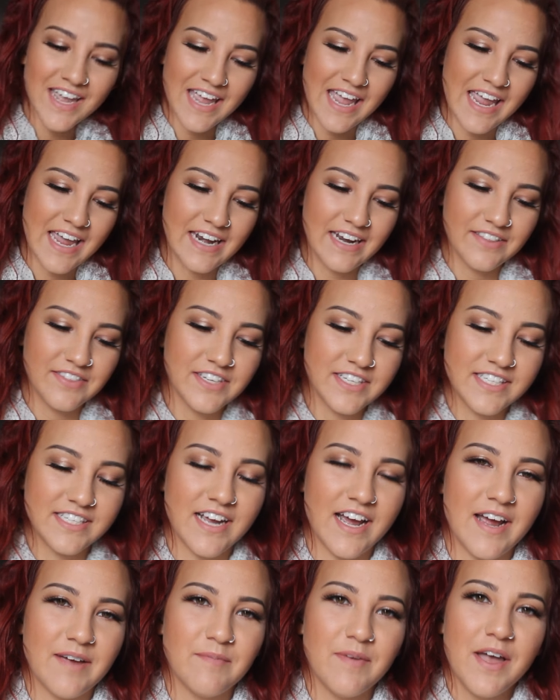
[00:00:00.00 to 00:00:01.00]
And at this
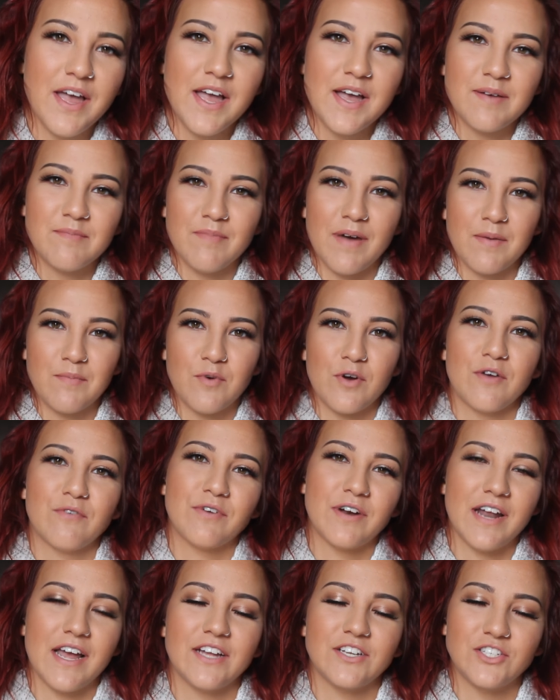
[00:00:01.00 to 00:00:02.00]
time, my
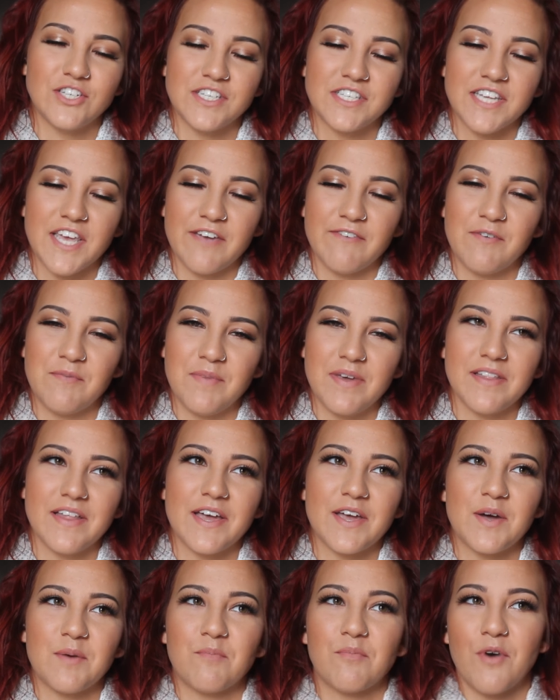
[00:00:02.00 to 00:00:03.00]
boyfriend had just given me,
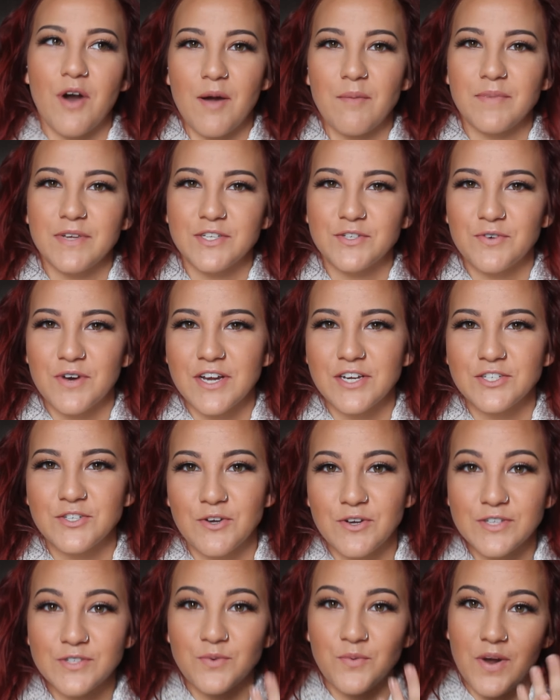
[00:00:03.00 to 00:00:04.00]
like, a promise ring, so
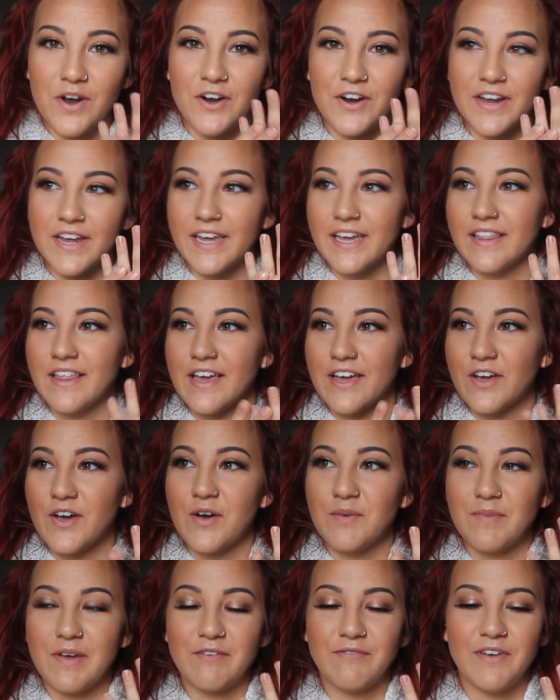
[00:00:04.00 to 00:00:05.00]
I was wearing it, like,
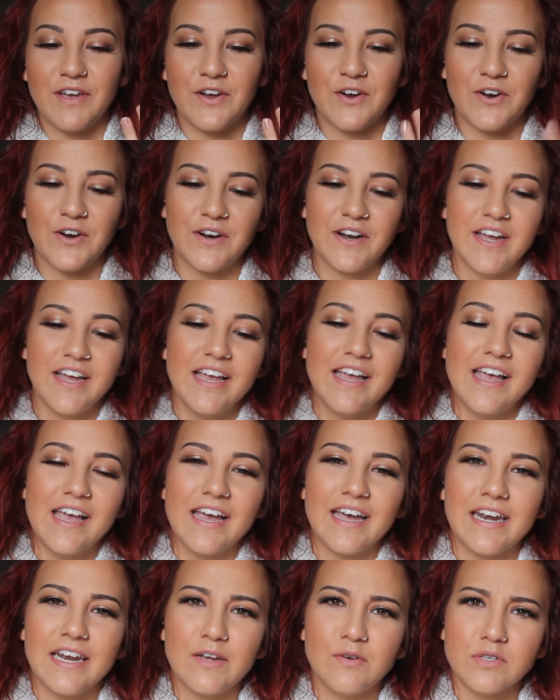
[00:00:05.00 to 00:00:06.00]
on my finger.
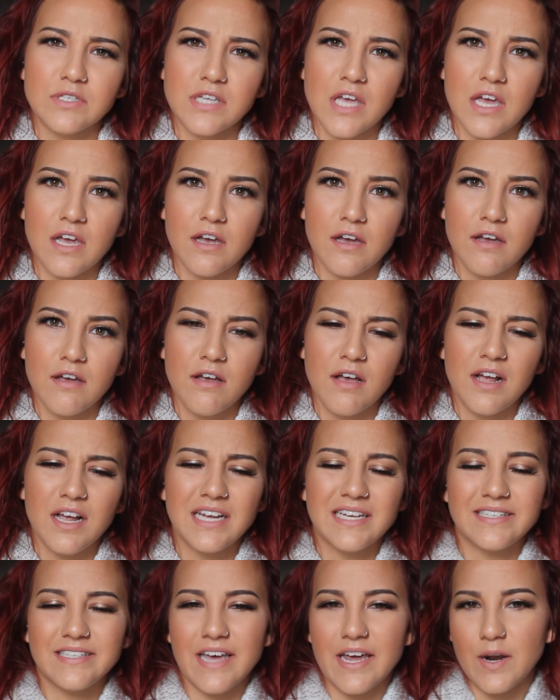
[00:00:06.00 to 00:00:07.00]
And he was like,
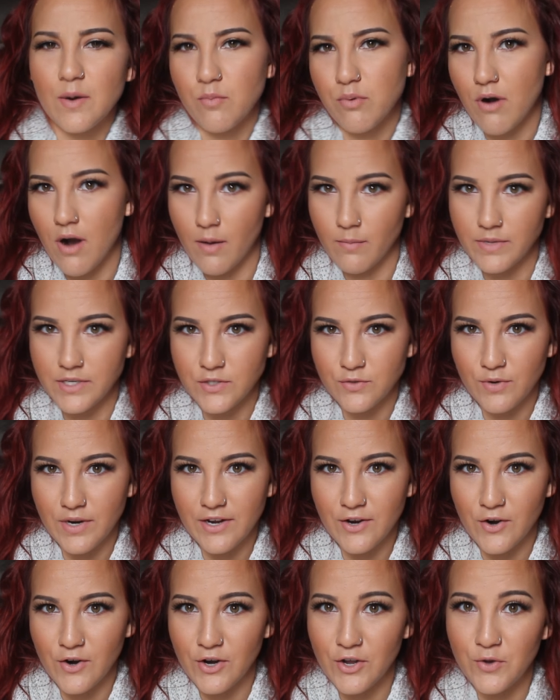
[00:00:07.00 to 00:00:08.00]
is that a promise
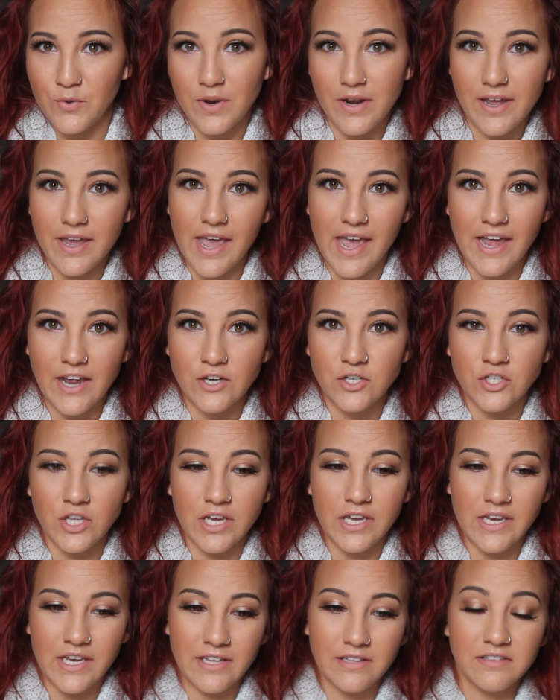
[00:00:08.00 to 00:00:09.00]
ring or are you engaged?
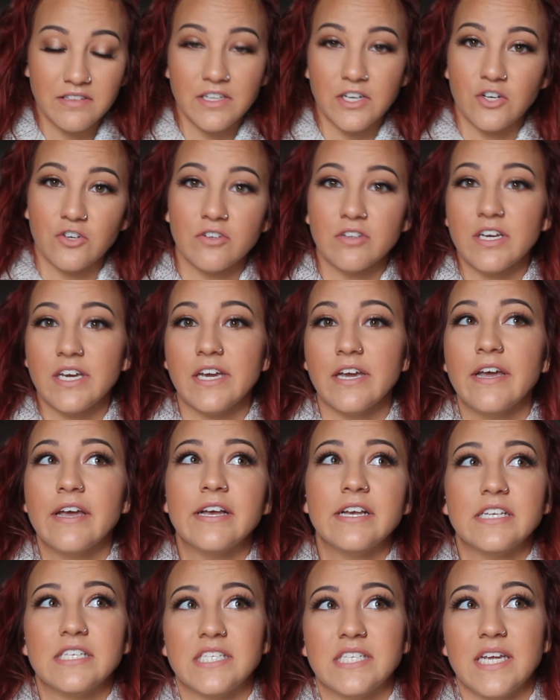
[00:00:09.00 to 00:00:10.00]
Like, he literally
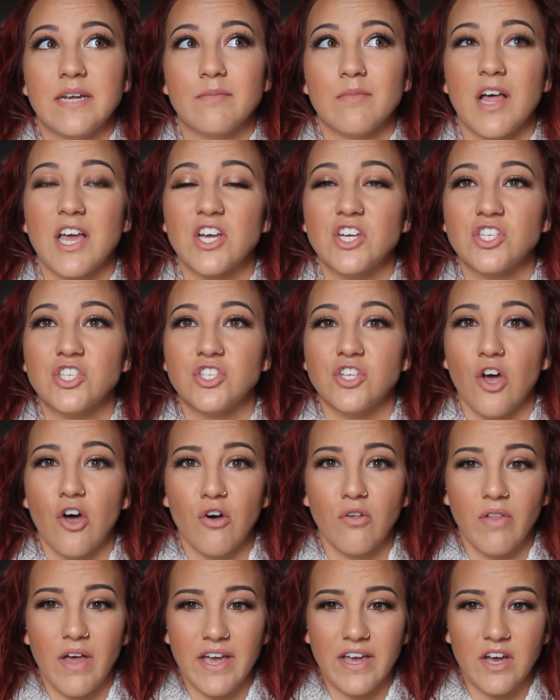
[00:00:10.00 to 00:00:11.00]
seemed like
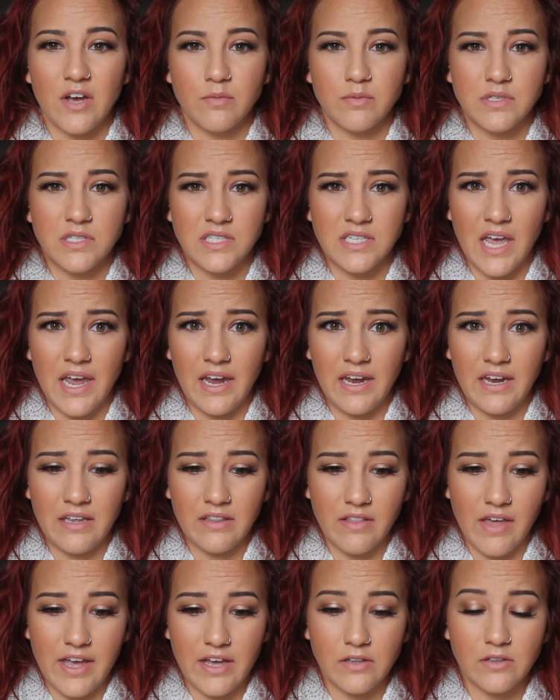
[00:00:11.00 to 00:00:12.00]
so like upset
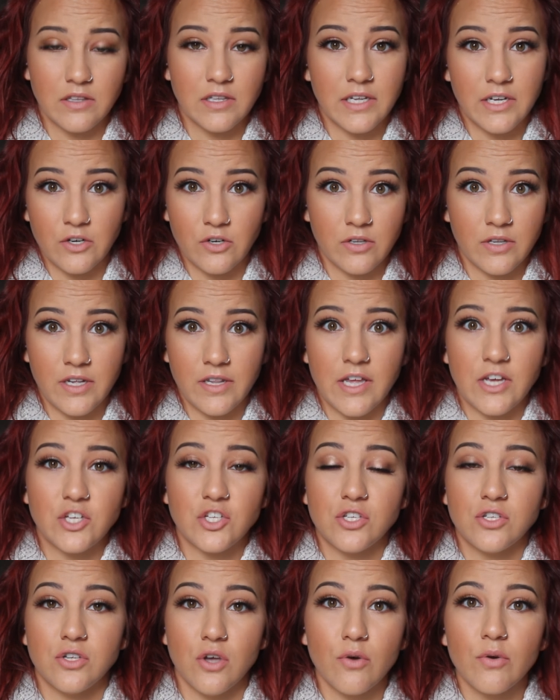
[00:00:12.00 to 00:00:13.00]
and like literally like
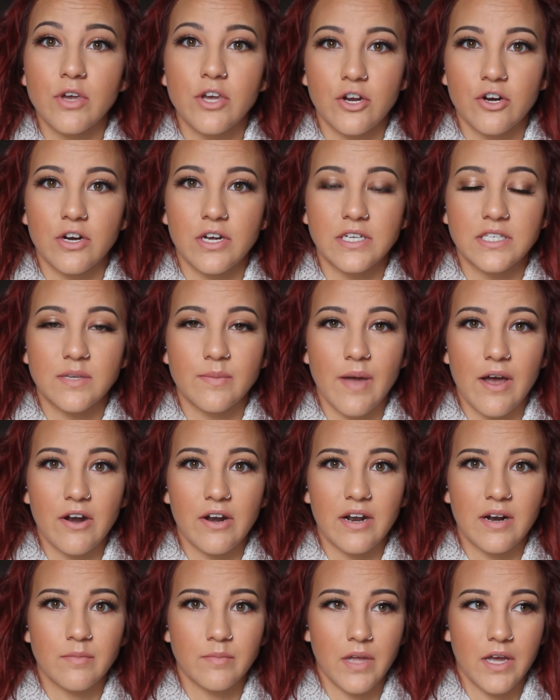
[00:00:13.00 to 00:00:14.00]
so curious about
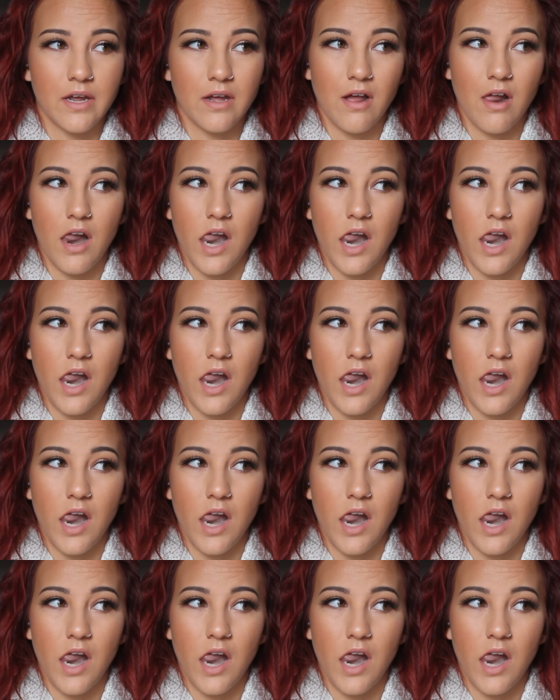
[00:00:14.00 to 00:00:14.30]
it. I'm like,